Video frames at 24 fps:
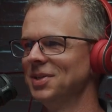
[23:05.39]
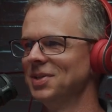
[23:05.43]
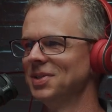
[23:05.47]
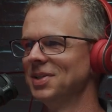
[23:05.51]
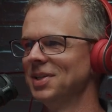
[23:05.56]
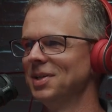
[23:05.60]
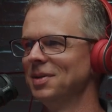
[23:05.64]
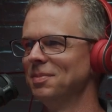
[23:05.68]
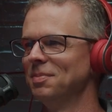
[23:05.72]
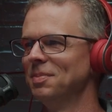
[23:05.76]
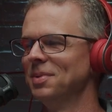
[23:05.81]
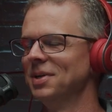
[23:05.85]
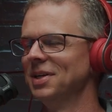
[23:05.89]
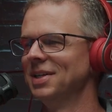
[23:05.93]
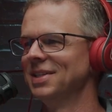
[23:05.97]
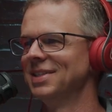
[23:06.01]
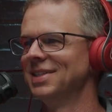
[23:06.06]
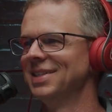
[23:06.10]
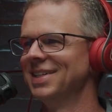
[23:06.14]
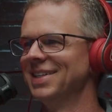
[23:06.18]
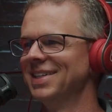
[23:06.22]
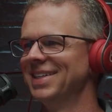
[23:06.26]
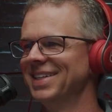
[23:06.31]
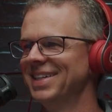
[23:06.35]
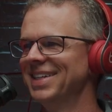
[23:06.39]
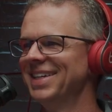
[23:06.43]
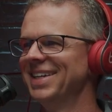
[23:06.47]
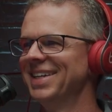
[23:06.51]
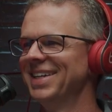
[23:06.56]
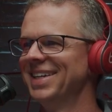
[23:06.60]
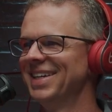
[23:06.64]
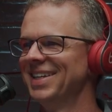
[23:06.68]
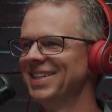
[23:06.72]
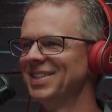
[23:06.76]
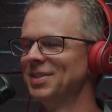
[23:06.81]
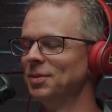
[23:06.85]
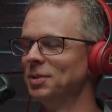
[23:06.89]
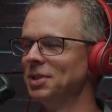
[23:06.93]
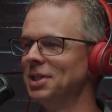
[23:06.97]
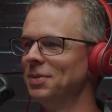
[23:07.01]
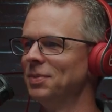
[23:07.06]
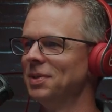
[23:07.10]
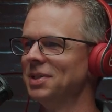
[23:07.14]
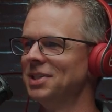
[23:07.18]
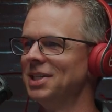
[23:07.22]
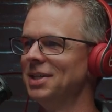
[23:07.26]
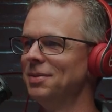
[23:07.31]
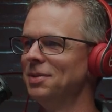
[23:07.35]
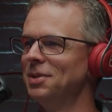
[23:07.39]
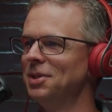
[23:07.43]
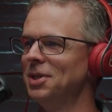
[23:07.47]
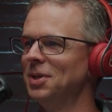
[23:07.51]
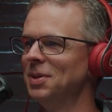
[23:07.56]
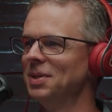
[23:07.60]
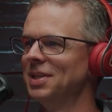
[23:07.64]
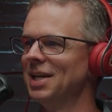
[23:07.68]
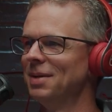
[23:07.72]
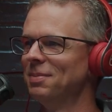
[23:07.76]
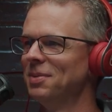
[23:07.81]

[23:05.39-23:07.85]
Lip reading: So, so was he with you at that